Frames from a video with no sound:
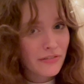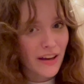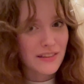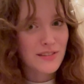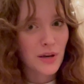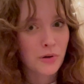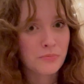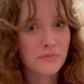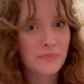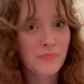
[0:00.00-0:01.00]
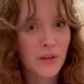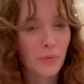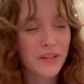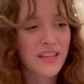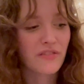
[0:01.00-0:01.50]
And so
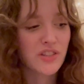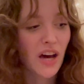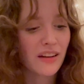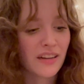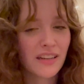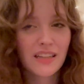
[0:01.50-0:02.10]
once I've done